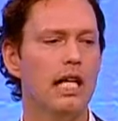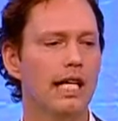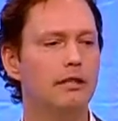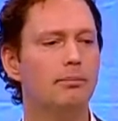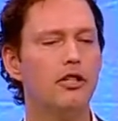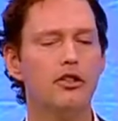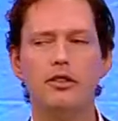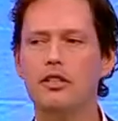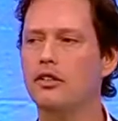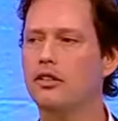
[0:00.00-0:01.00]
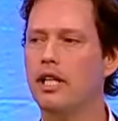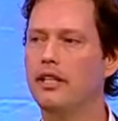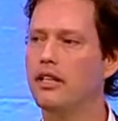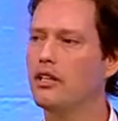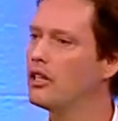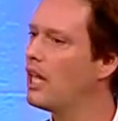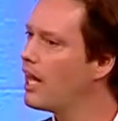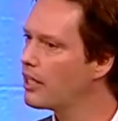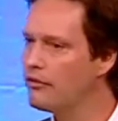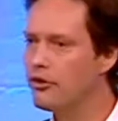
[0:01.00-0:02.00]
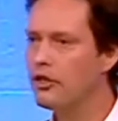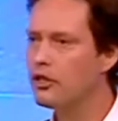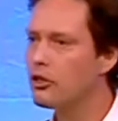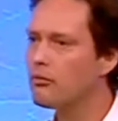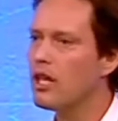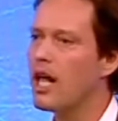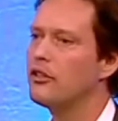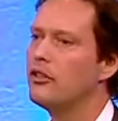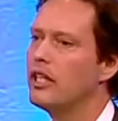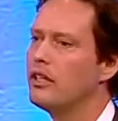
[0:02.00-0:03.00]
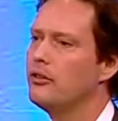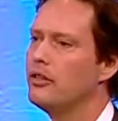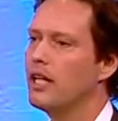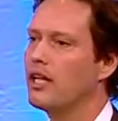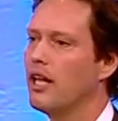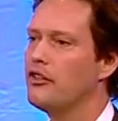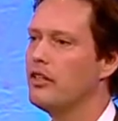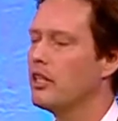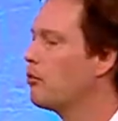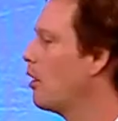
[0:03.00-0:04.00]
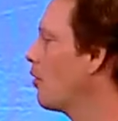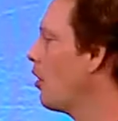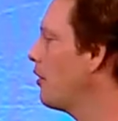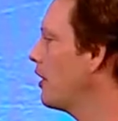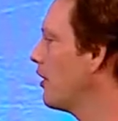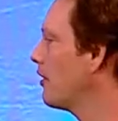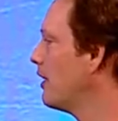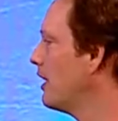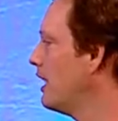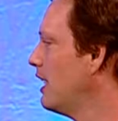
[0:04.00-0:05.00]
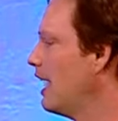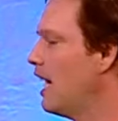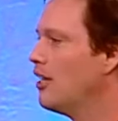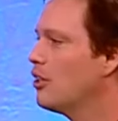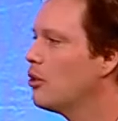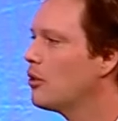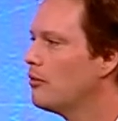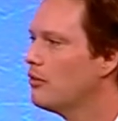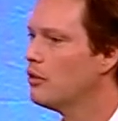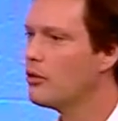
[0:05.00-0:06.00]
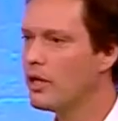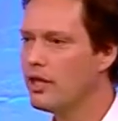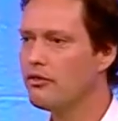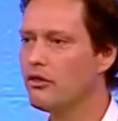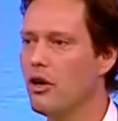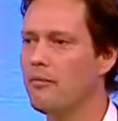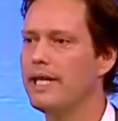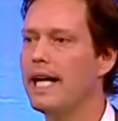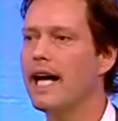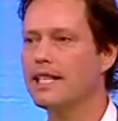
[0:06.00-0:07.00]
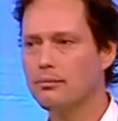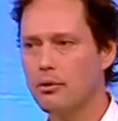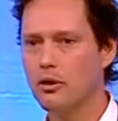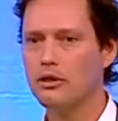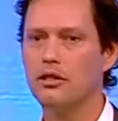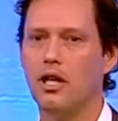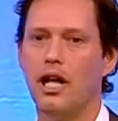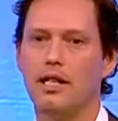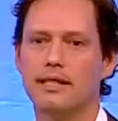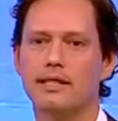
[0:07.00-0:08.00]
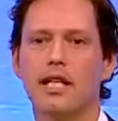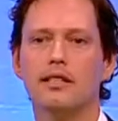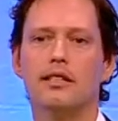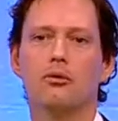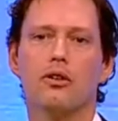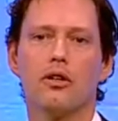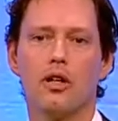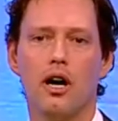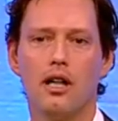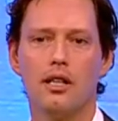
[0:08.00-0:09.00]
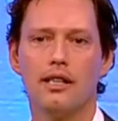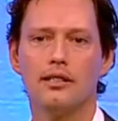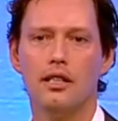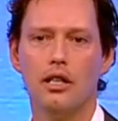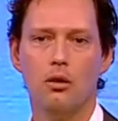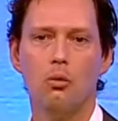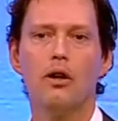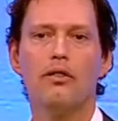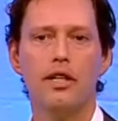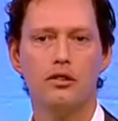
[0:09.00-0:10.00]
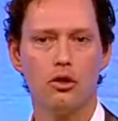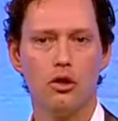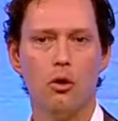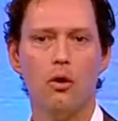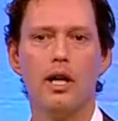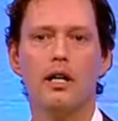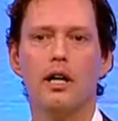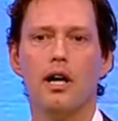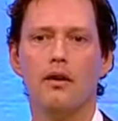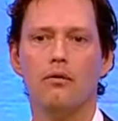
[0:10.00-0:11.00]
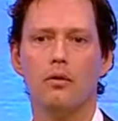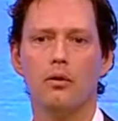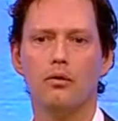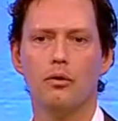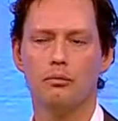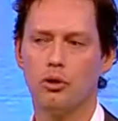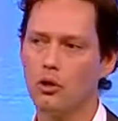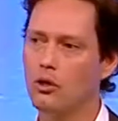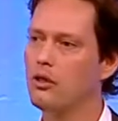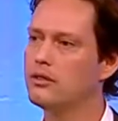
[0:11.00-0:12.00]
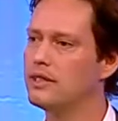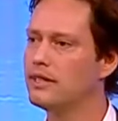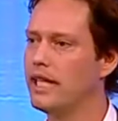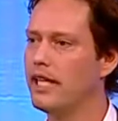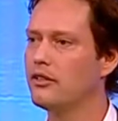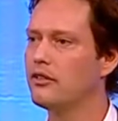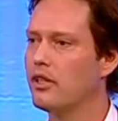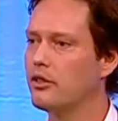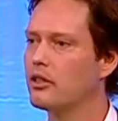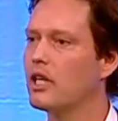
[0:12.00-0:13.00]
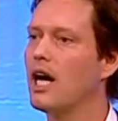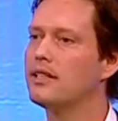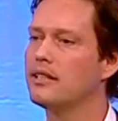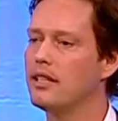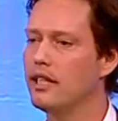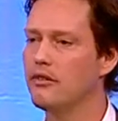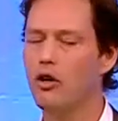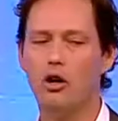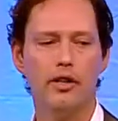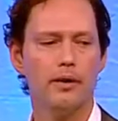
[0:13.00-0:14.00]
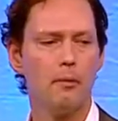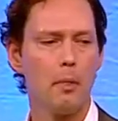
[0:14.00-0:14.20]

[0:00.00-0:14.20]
Especially since it's a lot of confusing terms, a lot of new technology. That's why we're all here. Learning from the experts, discussing with our colleagues where things are going, the protocols, the standards that are constantly evolving.